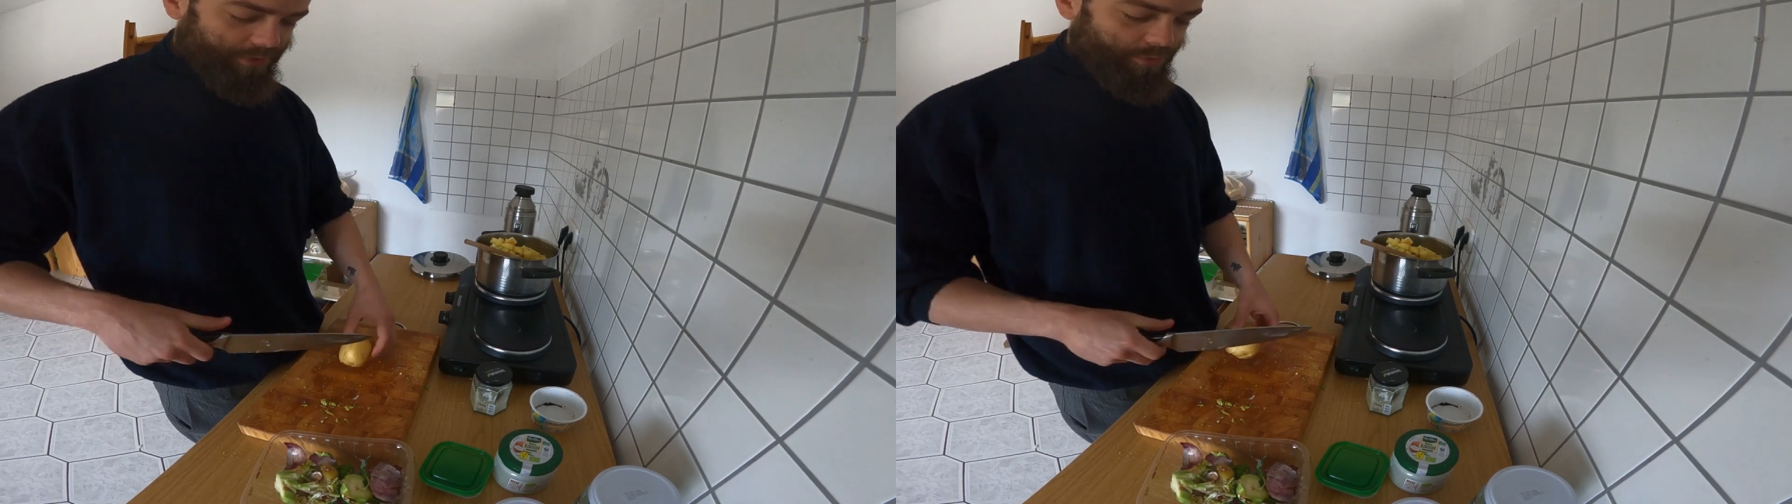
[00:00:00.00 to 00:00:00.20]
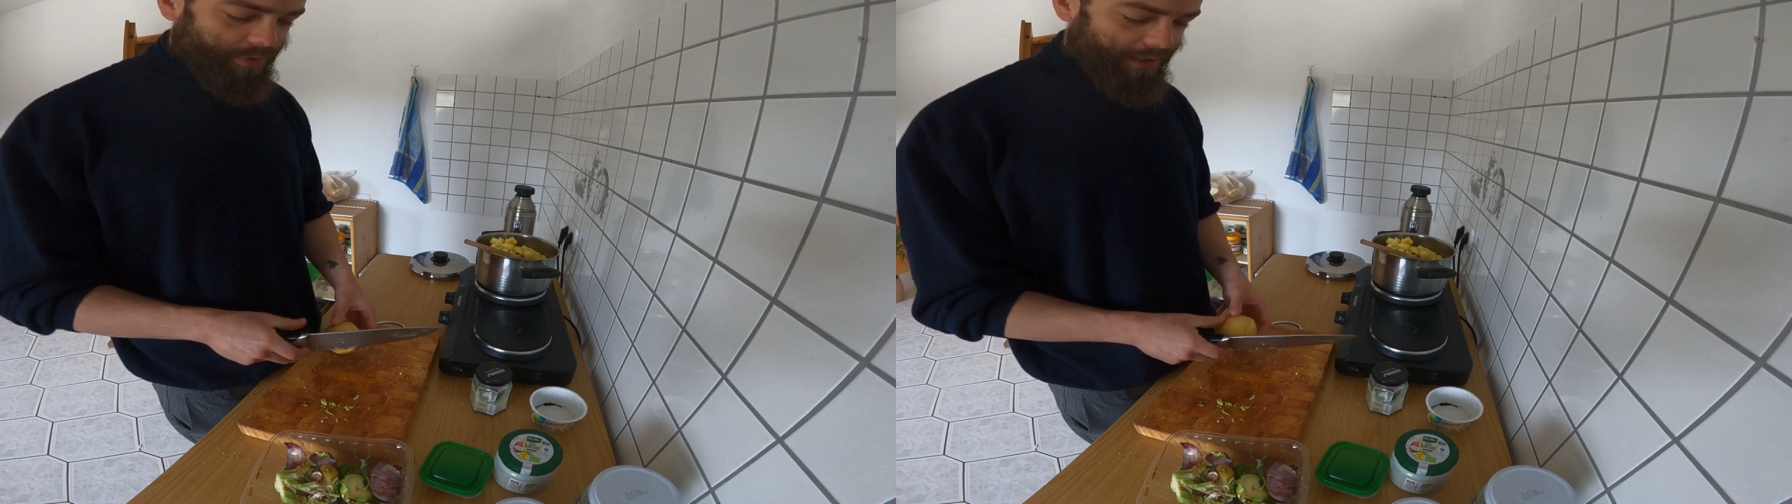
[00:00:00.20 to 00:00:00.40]

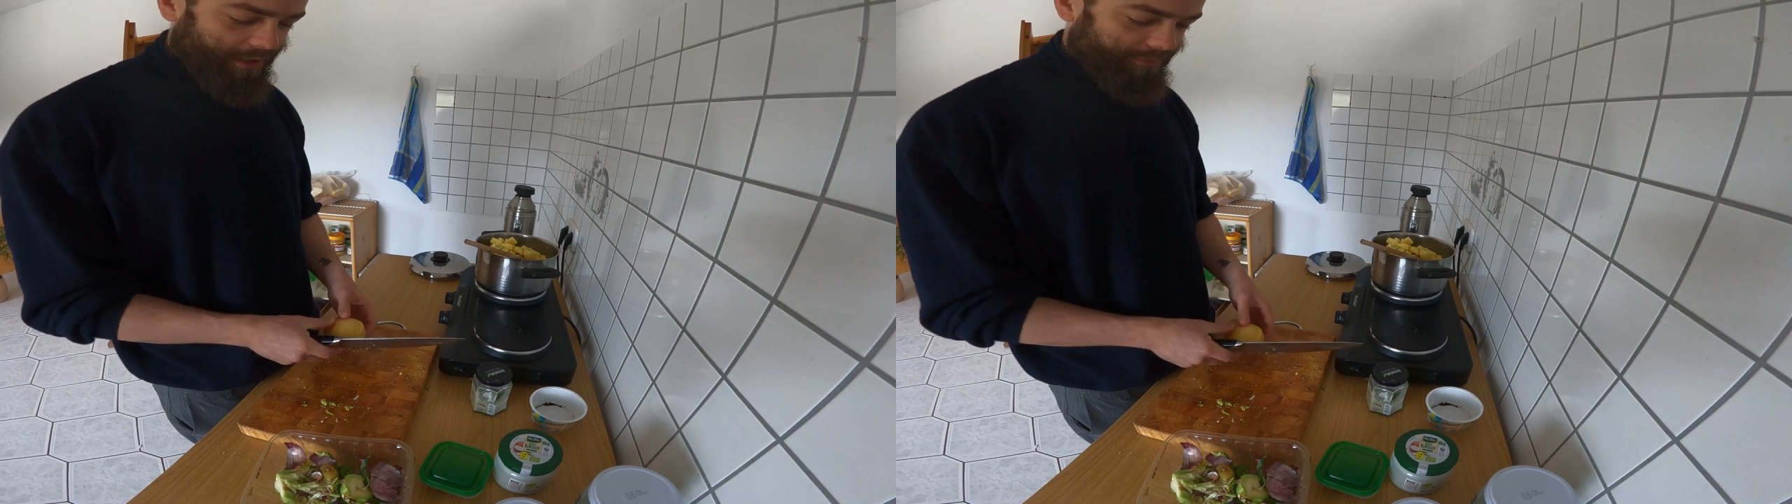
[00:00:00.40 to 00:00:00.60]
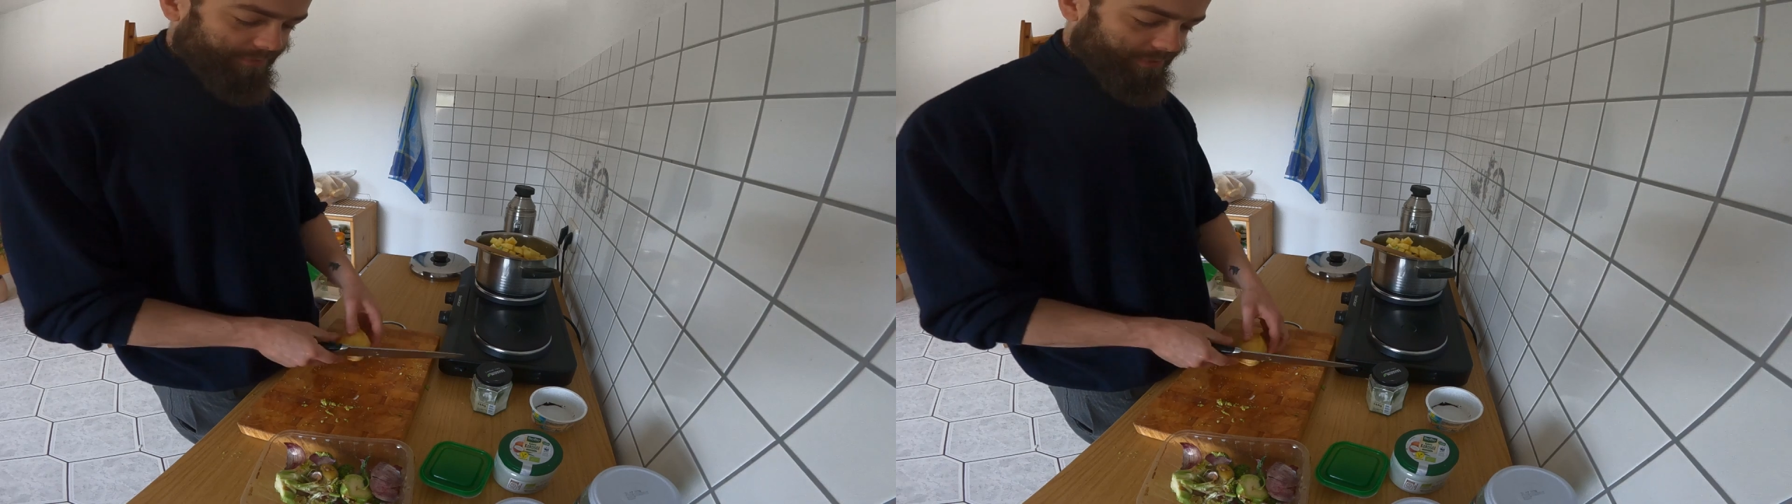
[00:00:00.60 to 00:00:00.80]
Do I
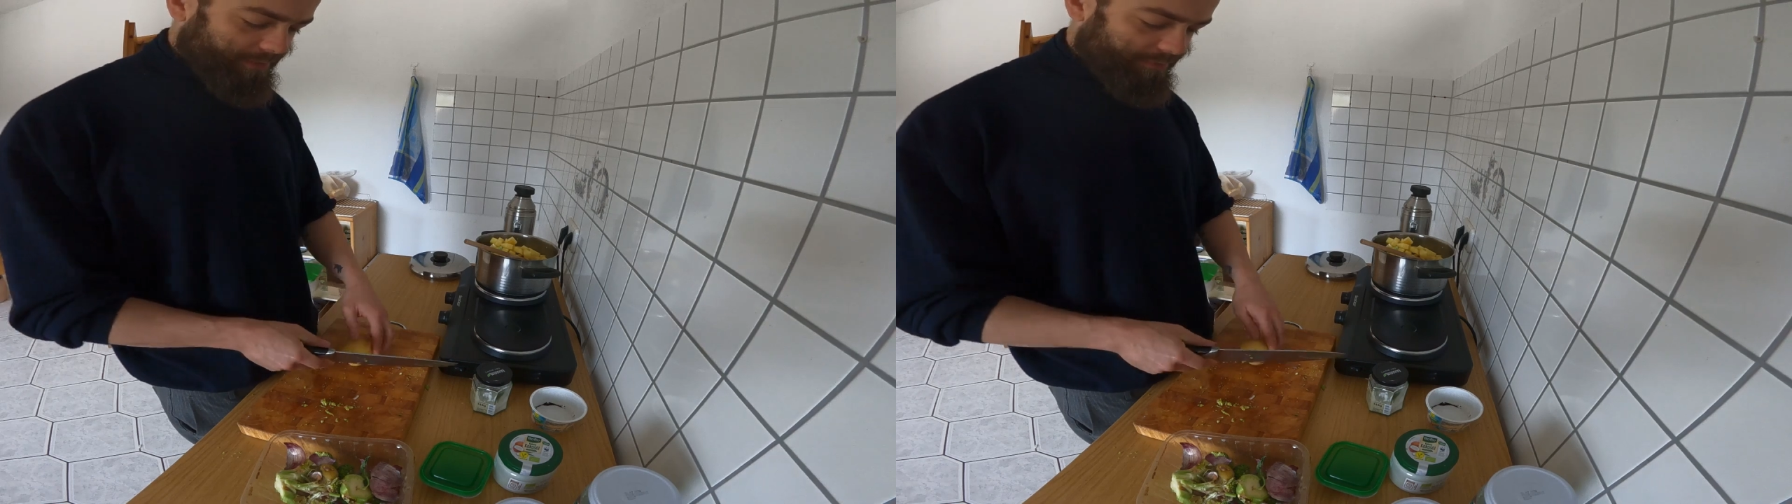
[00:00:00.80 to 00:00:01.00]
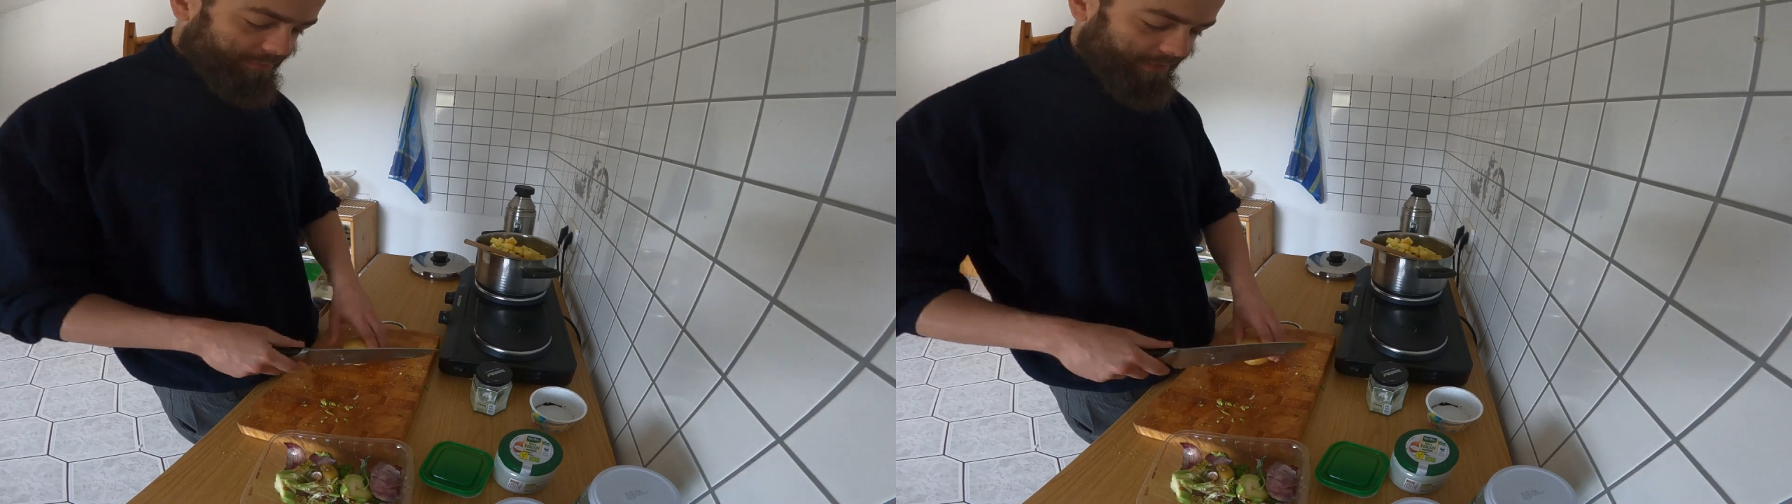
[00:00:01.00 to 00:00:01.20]
have to
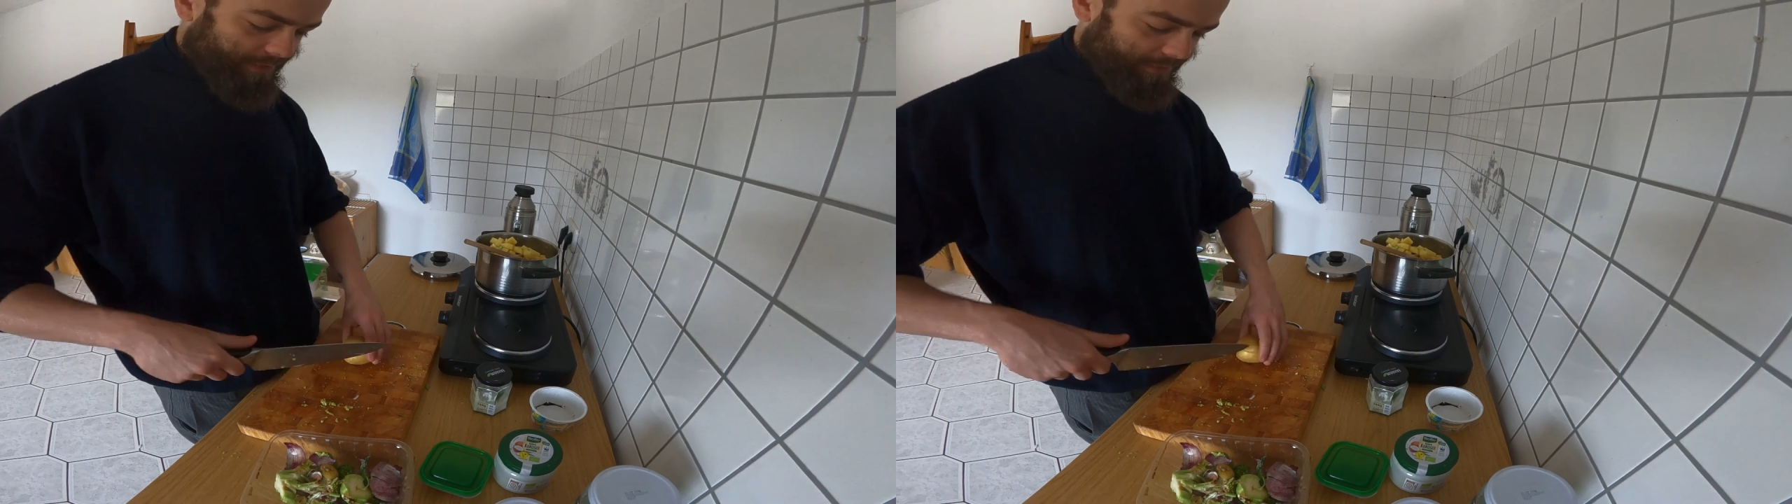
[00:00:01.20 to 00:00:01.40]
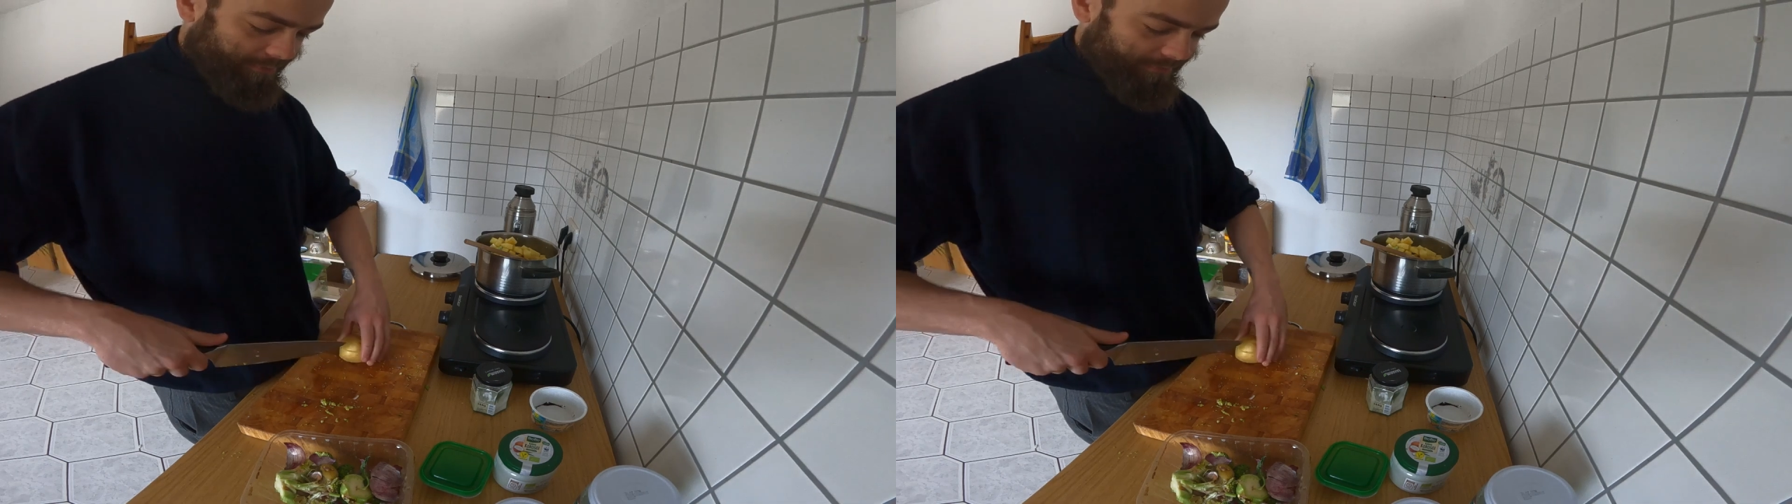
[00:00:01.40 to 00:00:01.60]
live my
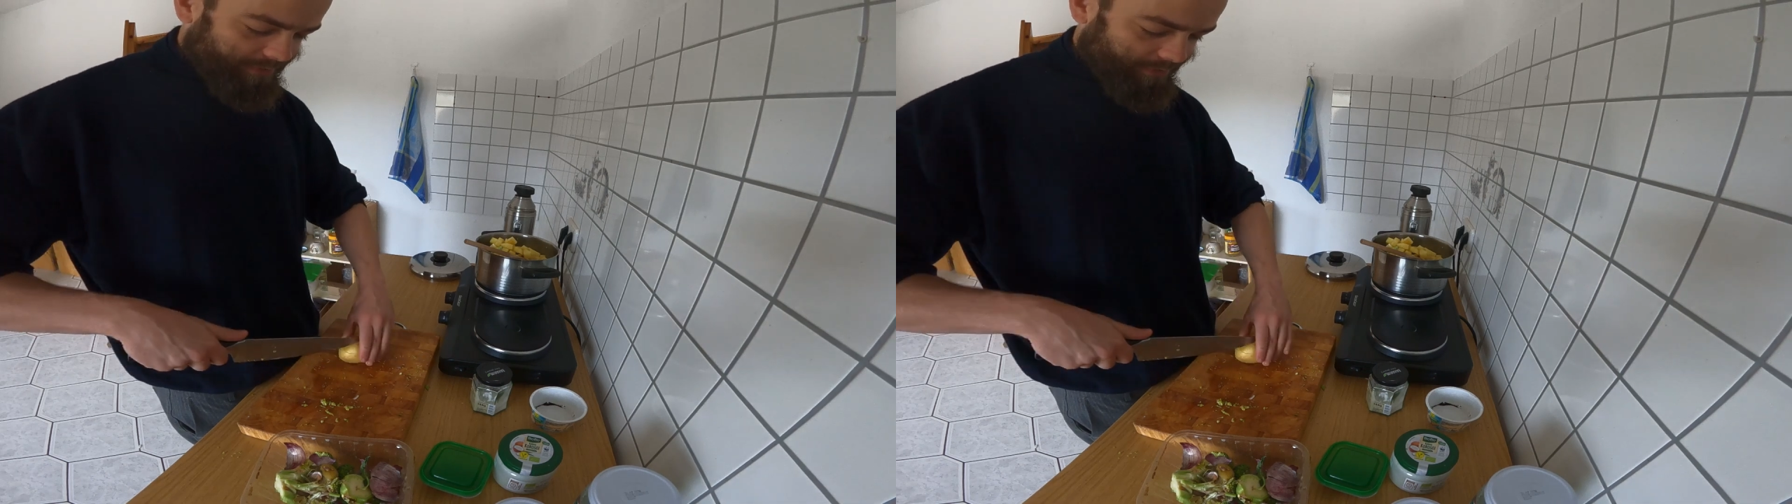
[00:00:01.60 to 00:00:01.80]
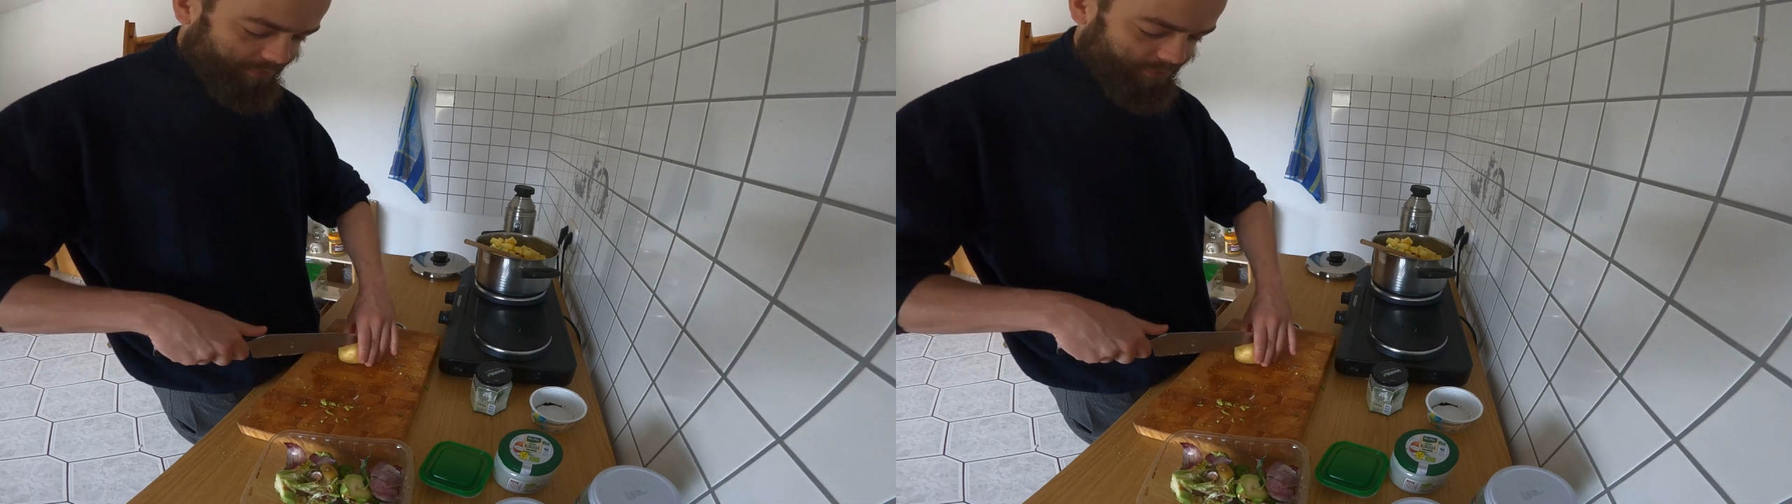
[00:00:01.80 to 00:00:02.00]
life in
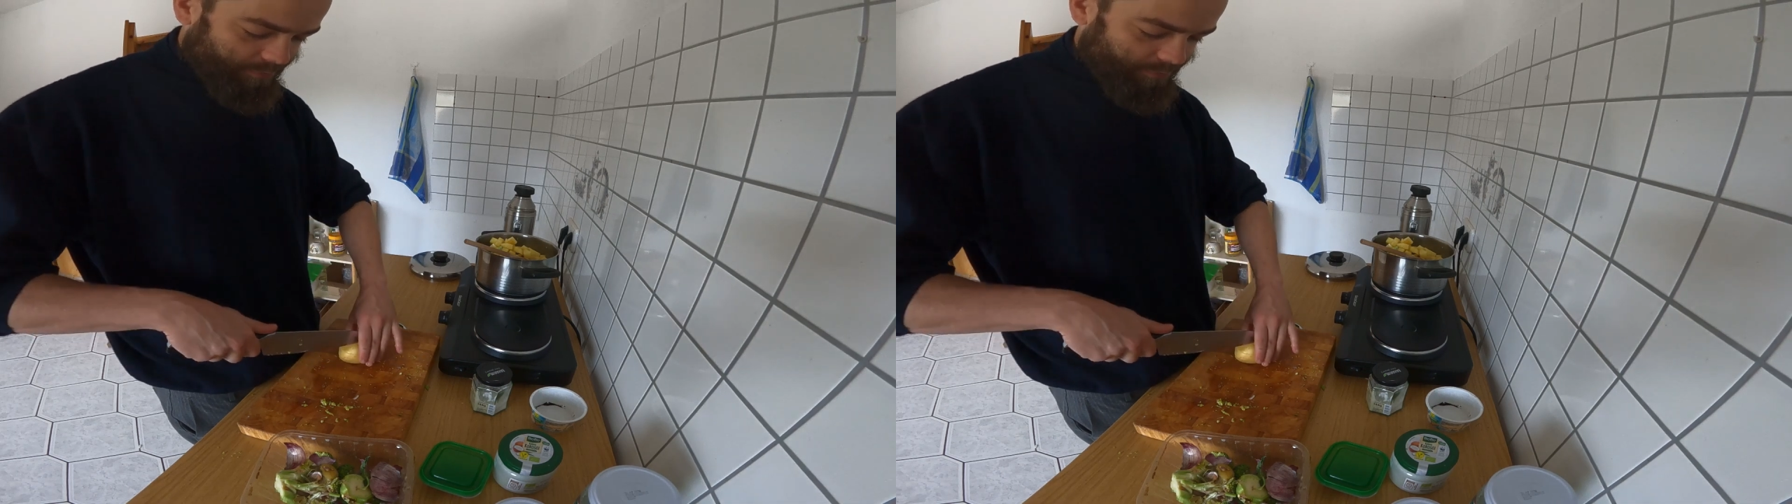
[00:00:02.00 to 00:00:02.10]
such a